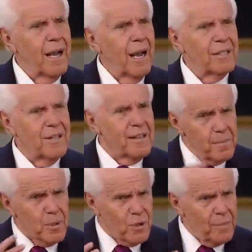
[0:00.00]
I said, they're
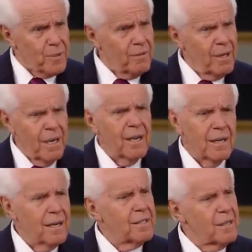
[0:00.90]
prescription, right? Yeah.
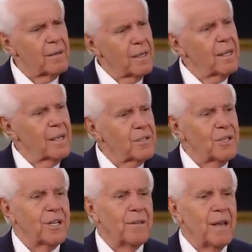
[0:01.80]
I said, she
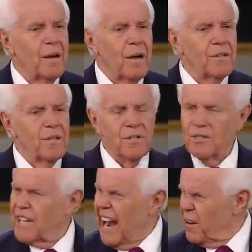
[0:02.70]
said, they're uh,
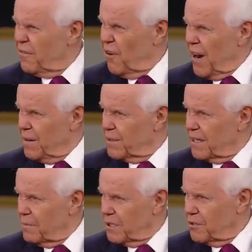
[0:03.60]
designer frames. Is
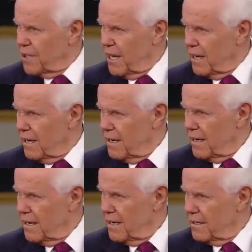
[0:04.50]
that what you say?
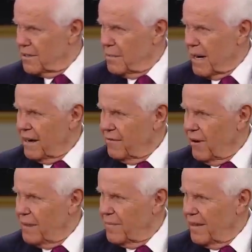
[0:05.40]
Some kind of
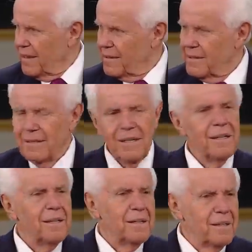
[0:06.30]
frame thing?
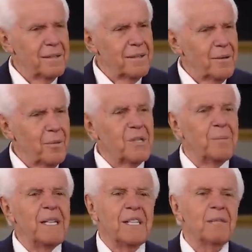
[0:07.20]
Which
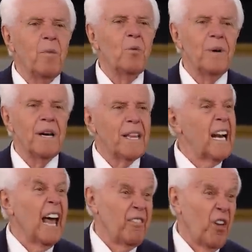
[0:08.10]
means there's more money than
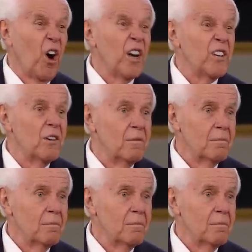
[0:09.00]
I thought.